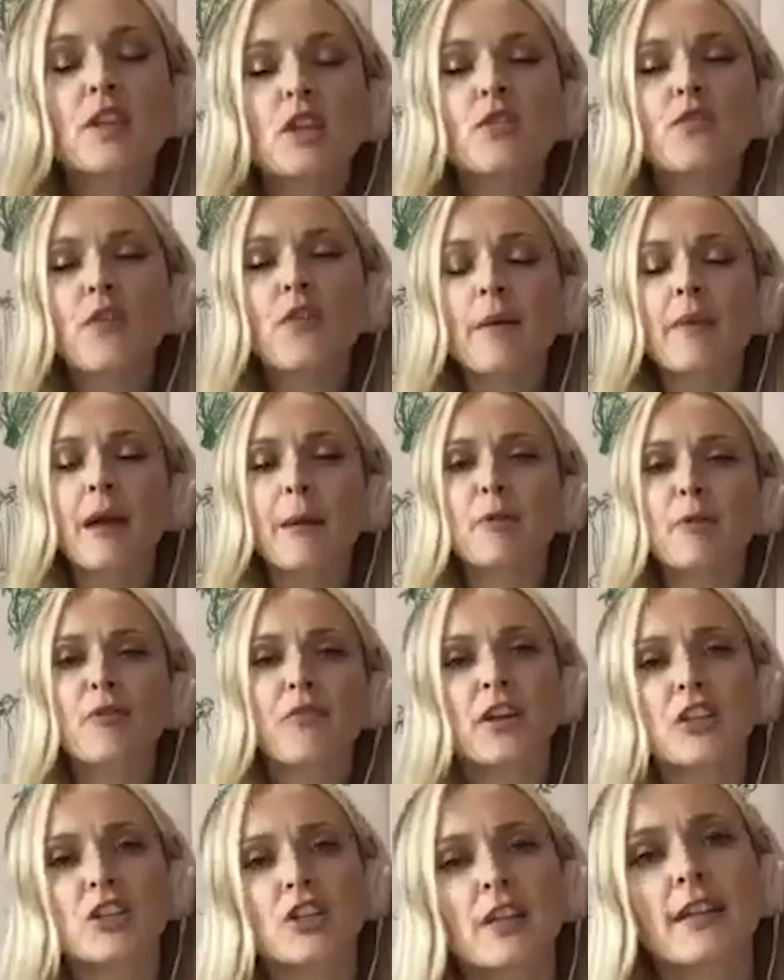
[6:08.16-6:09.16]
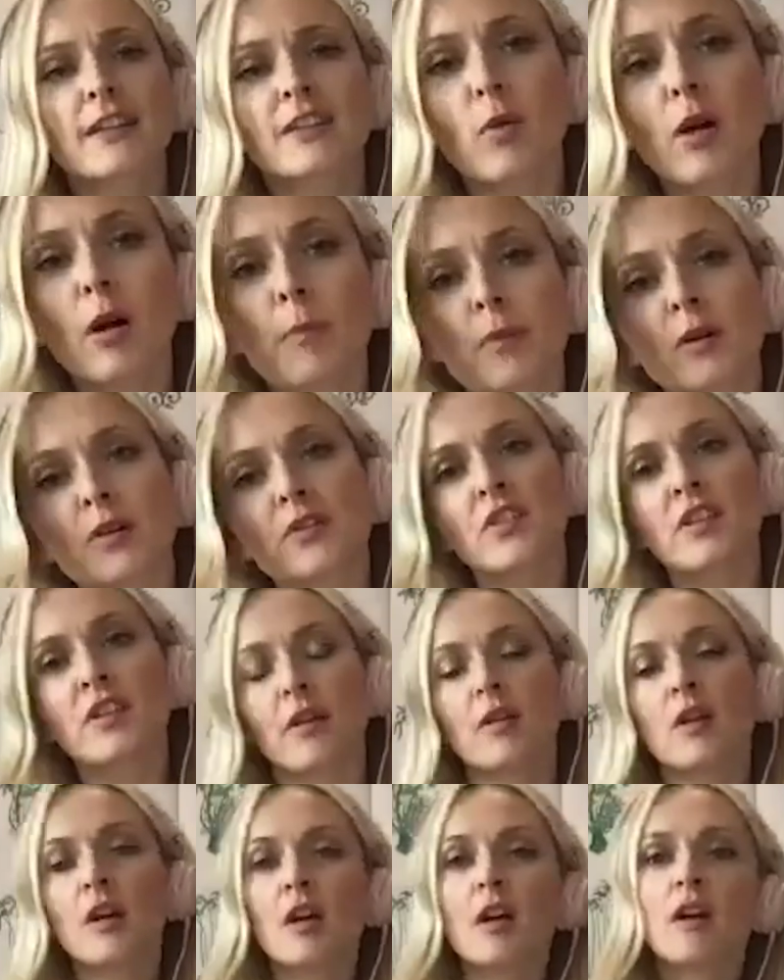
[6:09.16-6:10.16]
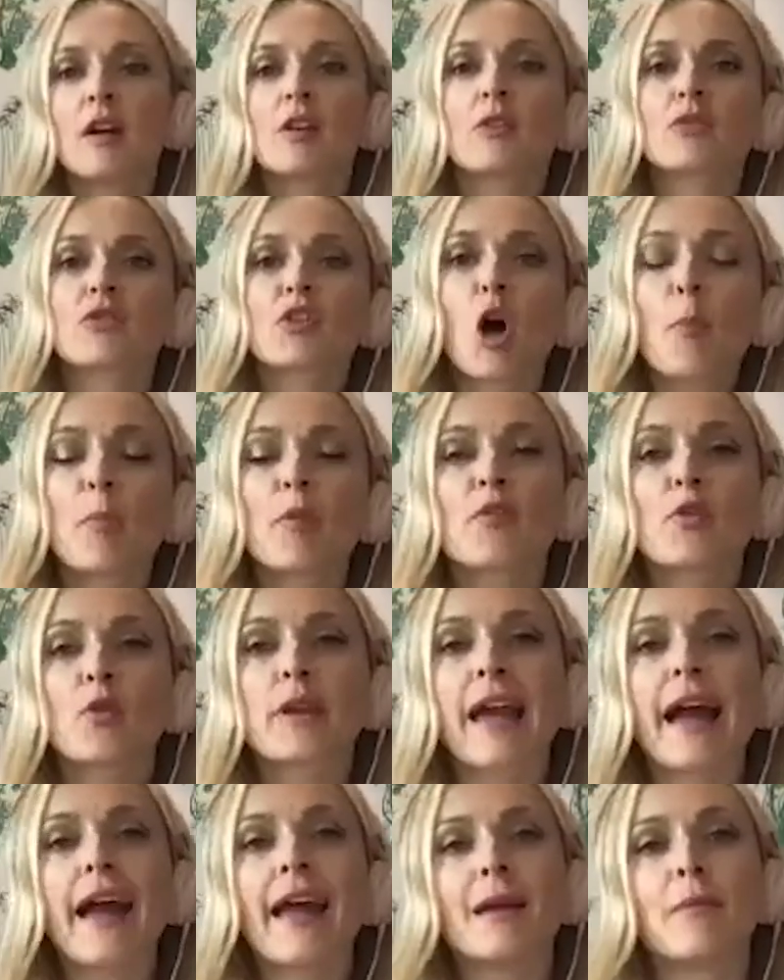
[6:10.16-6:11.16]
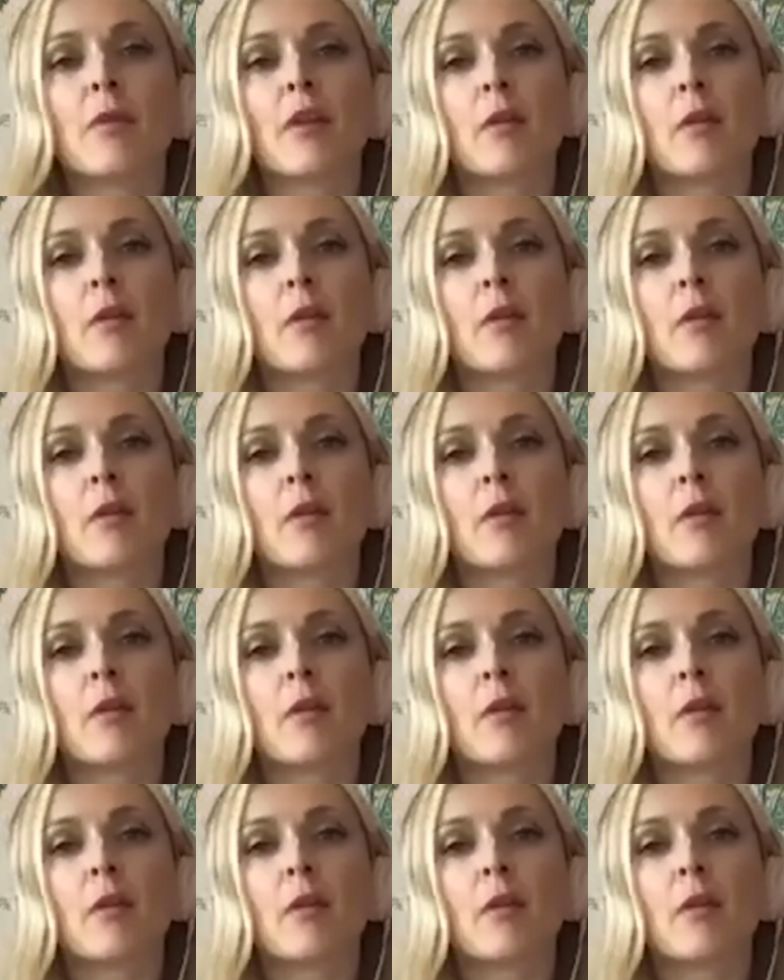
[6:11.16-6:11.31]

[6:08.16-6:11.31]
you found that professionally as well? Because, you know, you're top of your game.